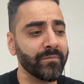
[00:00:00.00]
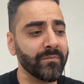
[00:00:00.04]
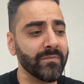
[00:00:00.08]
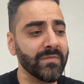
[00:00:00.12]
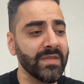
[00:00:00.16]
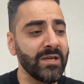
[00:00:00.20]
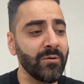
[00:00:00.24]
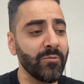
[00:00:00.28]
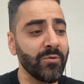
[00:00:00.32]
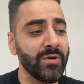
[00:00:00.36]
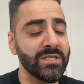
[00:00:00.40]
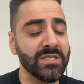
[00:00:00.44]

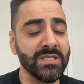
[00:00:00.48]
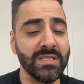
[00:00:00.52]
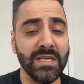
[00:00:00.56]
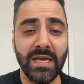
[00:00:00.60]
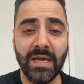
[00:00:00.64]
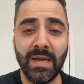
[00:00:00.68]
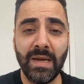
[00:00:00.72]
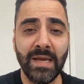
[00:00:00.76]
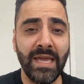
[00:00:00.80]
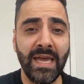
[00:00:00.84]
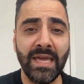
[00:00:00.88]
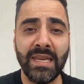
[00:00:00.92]
it was,
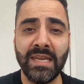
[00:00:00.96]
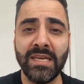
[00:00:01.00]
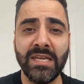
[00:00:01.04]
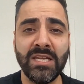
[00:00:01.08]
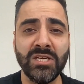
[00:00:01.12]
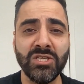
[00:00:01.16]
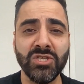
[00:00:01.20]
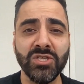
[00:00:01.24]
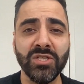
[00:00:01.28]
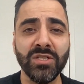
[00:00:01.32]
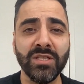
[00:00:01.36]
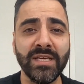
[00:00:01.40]
again,
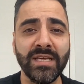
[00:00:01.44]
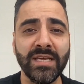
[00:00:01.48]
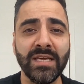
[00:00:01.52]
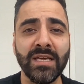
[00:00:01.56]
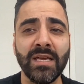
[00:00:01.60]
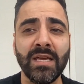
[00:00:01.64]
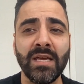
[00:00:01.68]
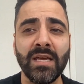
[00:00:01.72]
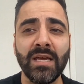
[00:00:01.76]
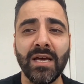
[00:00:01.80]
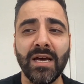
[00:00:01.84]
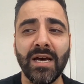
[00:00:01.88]
initially
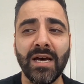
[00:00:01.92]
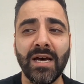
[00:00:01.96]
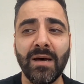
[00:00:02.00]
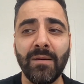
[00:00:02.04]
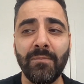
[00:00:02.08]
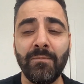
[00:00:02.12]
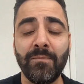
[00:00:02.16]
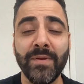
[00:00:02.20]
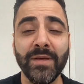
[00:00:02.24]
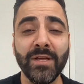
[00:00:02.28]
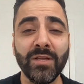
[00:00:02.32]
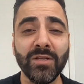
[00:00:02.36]

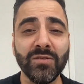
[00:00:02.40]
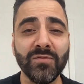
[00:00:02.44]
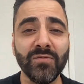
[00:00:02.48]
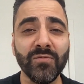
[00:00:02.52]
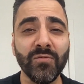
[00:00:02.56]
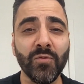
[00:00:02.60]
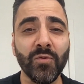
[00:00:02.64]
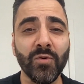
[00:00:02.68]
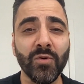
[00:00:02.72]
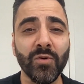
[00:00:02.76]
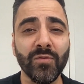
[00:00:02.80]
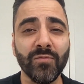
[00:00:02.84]
built
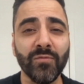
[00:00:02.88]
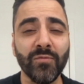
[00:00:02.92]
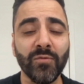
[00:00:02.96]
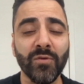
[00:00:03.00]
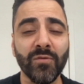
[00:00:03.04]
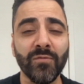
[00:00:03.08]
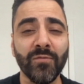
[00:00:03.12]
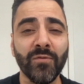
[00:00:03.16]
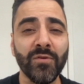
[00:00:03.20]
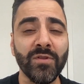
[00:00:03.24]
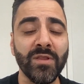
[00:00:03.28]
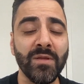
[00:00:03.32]

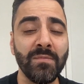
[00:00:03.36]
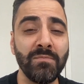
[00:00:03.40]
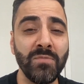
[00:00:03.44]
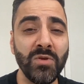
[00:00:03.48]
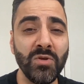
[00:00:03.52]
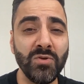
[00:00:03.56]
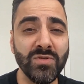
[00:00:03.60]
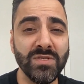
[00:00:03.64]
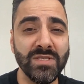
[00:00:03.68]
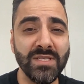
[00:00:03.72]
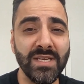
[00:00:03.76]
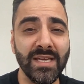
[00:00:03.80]
for the
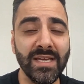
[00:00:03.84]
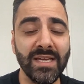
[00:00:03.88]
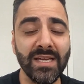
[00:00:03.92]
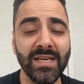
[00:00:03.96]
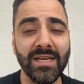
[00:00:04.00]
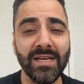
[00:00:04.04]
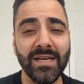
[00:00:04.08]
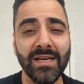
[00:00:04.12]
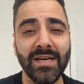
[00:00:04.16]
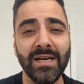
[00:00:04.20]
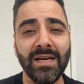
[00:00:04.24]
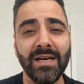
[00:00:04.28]
music
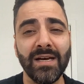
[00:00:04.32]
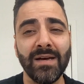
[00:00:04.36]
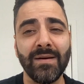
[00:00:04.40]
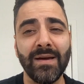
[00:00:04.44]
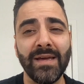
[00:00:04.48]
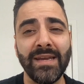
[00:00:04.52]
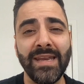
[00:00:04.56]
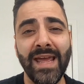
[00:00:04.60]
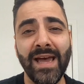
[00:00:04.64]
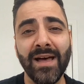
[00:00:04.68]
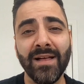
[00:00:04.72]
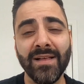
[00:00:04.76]

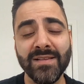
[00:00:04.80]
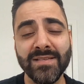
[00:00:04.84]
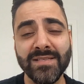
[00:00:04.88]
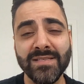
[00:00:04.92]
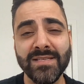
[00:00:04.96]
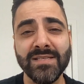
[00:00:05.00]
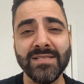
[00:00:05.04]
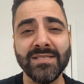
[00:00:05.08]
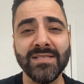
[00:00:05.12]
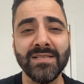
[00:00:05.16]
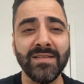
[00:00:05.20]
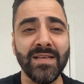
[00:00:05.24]

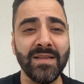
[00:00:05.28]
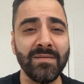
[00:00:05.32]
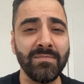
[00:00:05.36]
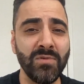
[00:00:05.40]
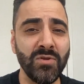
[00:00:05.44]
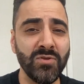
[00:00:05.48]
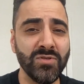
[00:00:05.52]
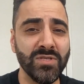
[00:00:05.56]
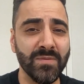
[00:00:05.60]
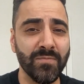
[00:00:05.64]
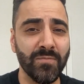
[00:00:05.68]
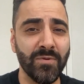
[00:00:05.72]
analysis and then
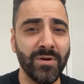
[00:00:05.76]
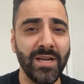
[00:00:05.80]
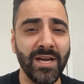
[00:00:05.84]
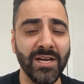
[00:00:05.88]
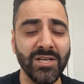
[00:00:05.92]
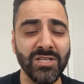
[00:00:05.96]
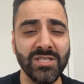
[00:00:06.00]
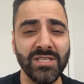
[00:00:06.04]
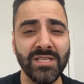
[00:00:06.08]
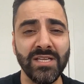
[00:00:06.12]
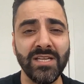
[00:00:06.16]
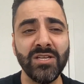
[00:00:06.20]
music
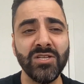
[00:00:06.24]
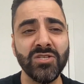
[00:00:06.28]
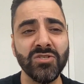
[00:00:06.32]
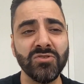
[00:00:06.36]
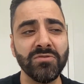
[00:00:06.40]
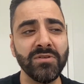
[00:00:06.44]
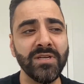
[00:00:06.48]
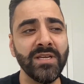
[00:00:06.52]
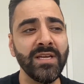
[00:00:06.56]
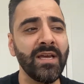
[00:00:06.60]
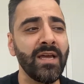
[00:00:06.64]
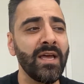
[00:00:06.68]
production
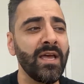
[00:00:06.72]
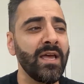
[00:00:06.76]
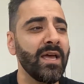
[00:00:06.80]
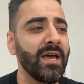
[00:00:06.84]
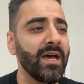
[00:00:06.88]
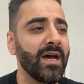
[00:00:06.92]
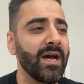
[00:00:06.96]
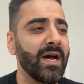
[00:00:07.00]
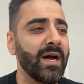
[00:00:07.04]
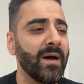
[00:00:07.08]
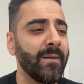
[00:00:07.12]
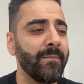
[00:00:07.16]
industry,
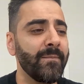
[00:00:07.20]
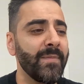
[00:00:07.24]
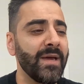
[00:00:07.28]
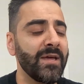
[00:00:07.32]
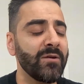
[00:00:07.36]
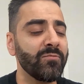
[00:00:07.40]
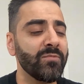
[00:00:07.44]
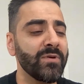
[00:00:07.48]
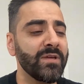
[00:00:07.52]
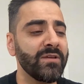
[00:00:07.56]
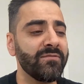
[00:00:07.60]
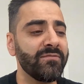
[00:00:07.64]

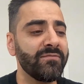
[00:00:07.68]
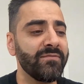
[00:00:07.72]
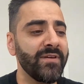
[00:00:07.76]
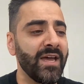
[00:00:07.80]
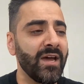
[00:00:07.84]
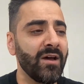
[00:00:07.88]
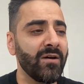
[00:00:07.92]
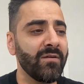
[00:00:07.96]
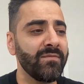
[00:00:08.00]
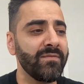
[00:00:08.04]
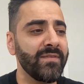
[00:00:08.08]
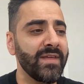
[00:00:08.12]
and we
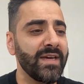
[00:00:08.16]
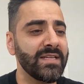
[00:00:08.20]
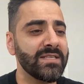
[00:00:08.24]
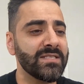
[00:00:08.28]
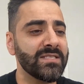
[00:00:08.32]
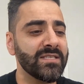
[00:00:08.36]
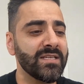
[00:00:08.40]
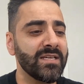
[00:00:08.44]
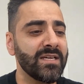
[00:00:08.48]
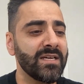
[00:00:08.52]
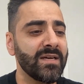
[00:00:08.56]
found that